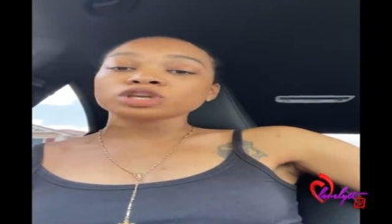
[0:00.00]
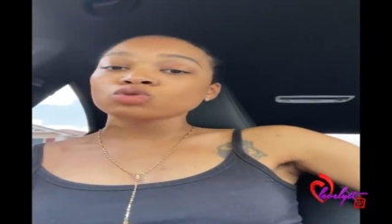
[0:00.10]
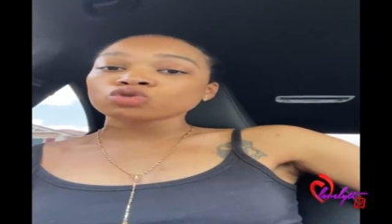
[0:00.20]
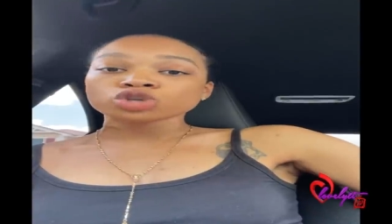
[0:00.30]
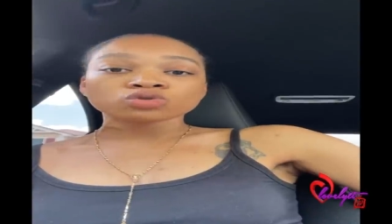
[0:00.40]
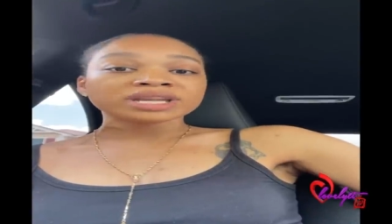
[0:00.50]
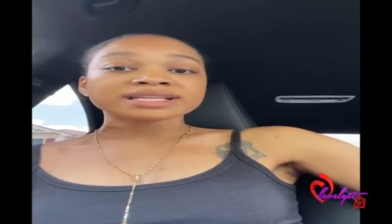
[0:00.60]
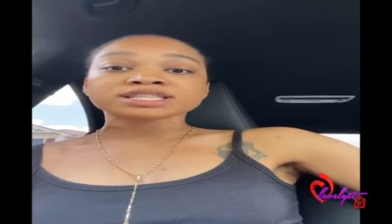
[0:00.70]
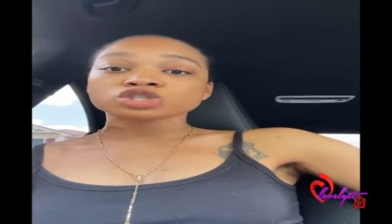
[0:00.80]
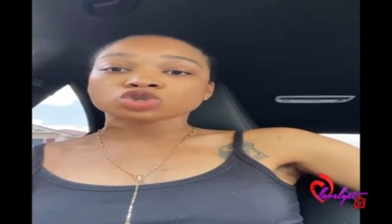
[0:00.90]
you
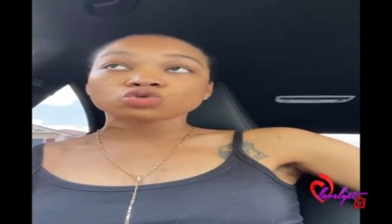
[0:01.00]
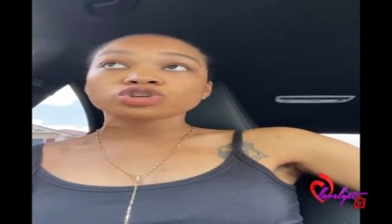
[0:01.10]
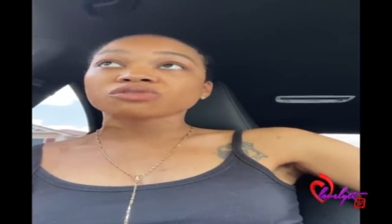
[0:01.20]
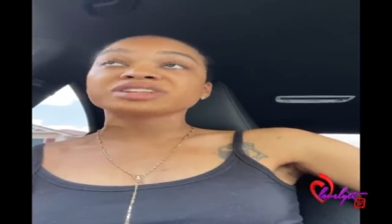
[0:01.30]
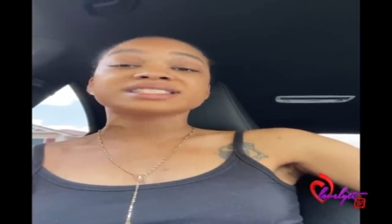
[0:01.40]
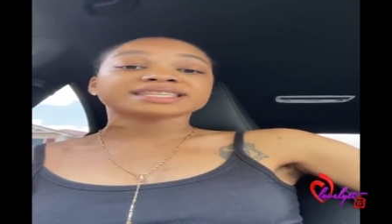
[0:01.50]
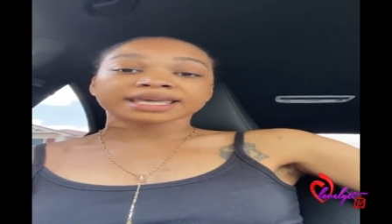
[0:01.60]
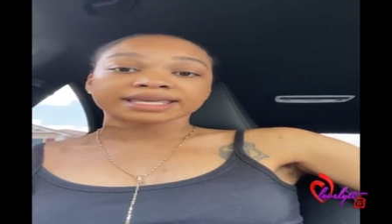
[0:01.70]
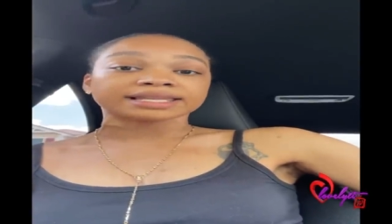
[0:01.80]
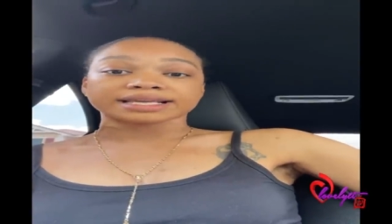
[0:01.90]
need to do. You're
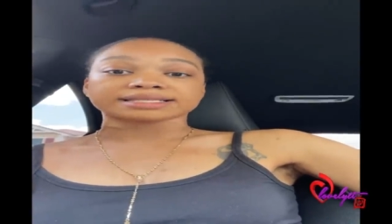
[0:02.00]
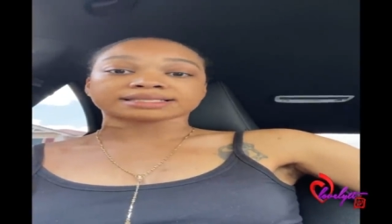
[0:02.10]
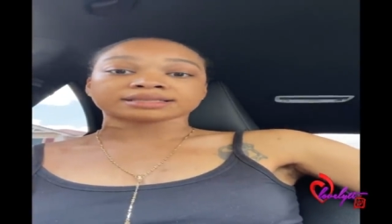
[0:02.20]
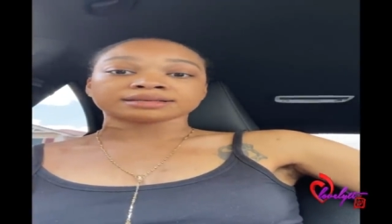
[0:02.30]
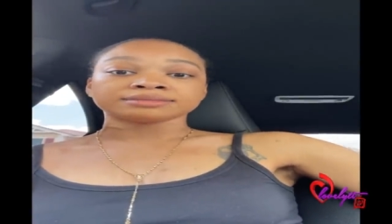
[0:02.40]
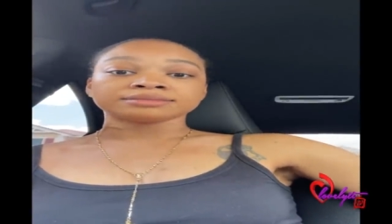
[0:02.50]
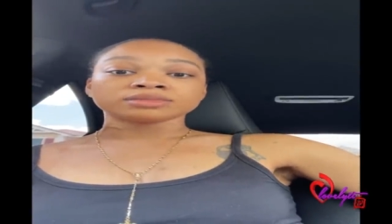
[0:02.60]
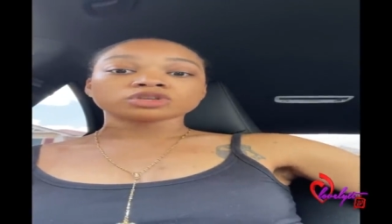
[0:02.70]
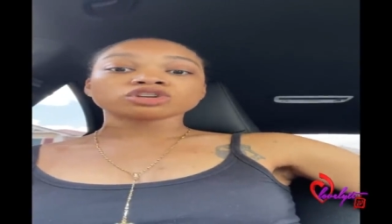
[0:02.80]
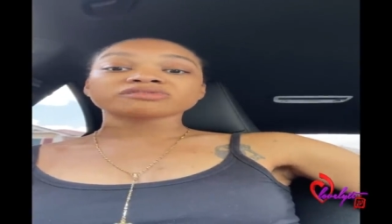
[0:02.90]
ridiculous.
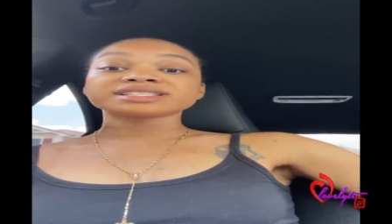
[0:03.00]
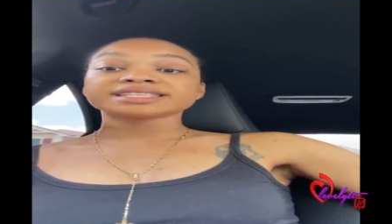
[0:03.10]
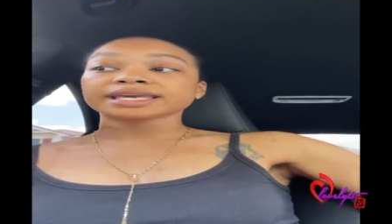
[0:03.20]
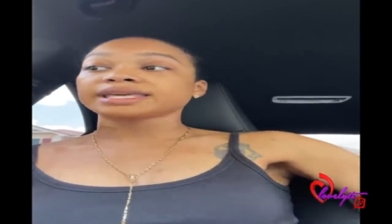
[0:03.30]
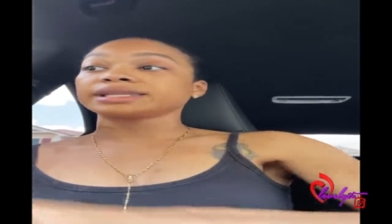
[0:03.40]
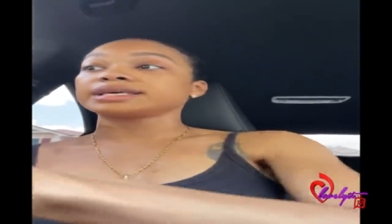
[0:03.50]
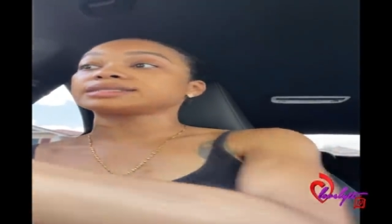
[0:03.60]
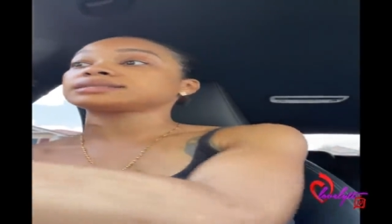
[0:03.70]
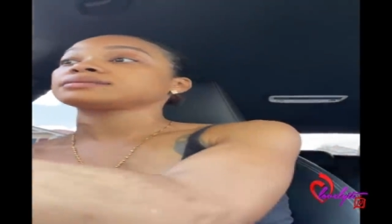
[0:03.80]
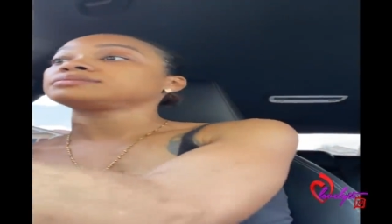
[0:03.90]
You're
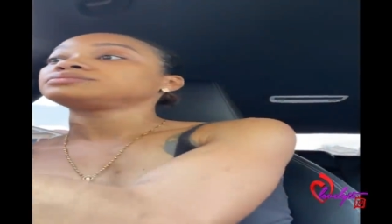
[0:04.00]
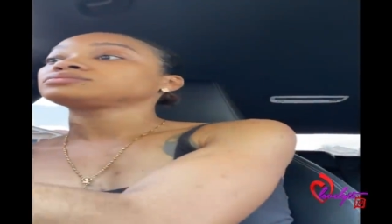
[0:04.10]
ridiculous.